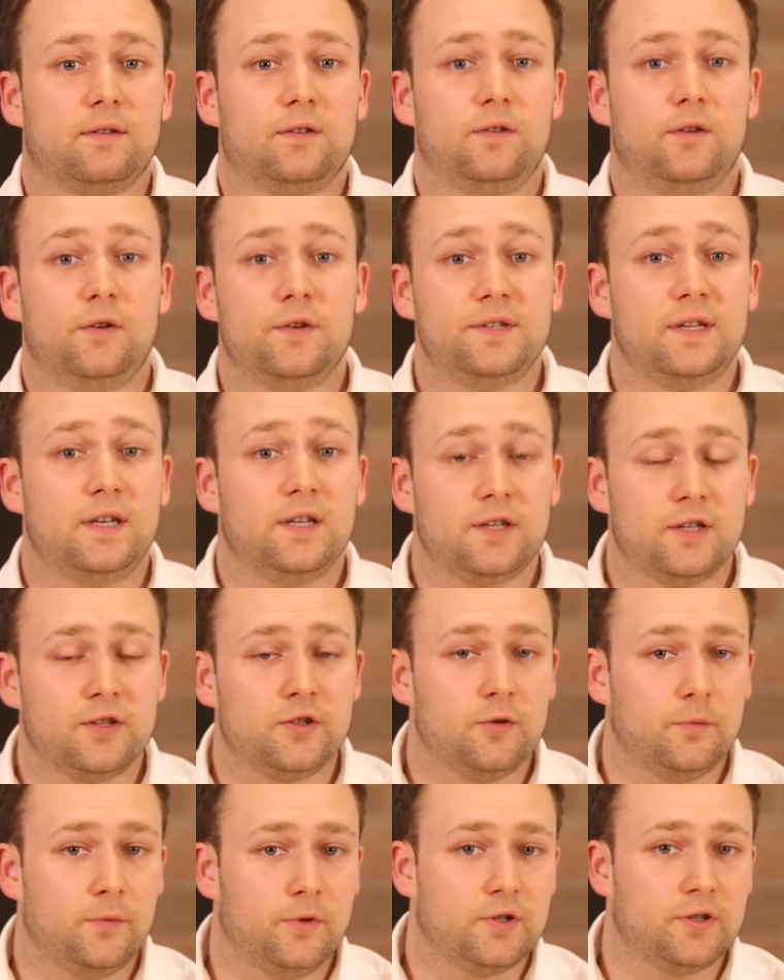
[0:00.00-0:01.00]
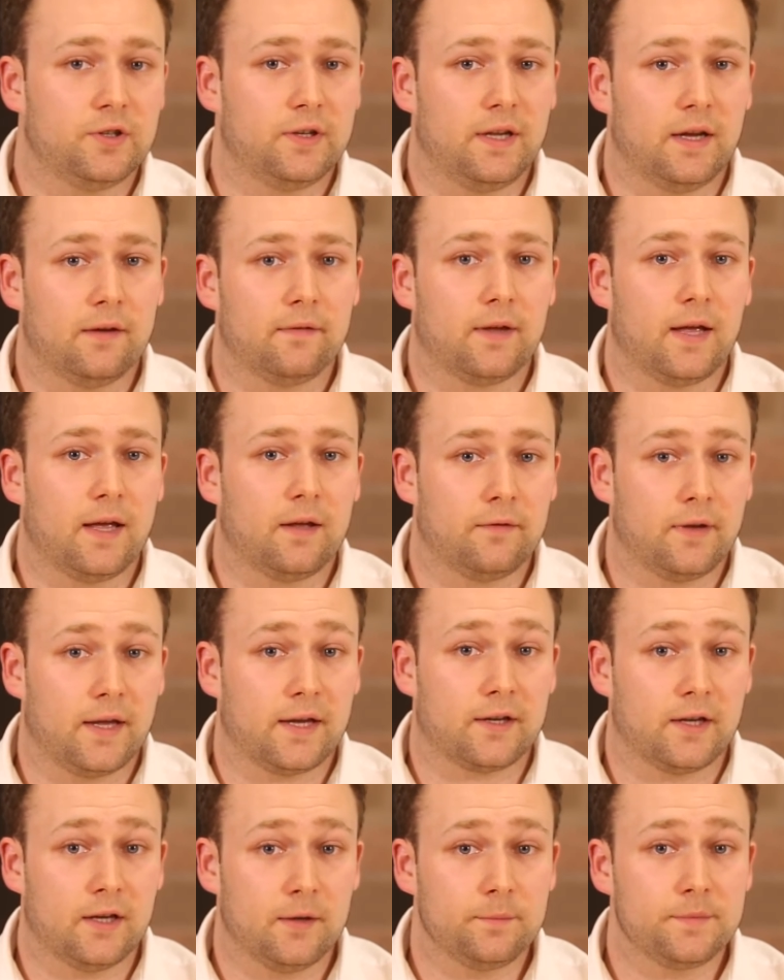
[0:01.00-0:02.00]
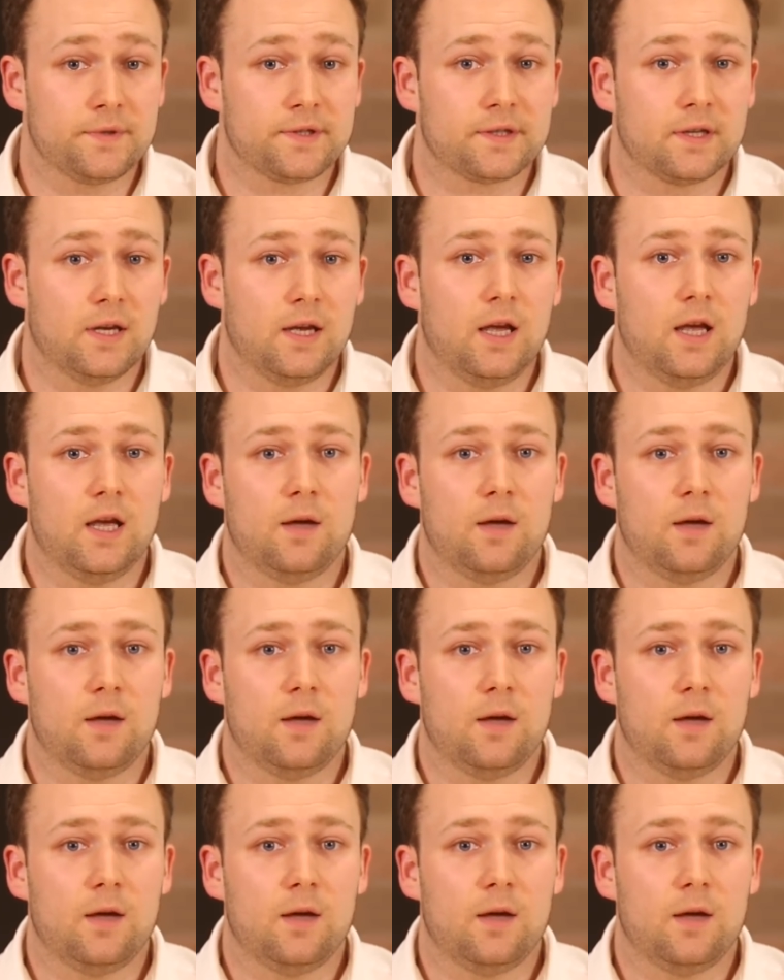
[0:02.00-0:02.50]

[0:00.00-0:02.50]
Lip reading: using a distribution of outcomes,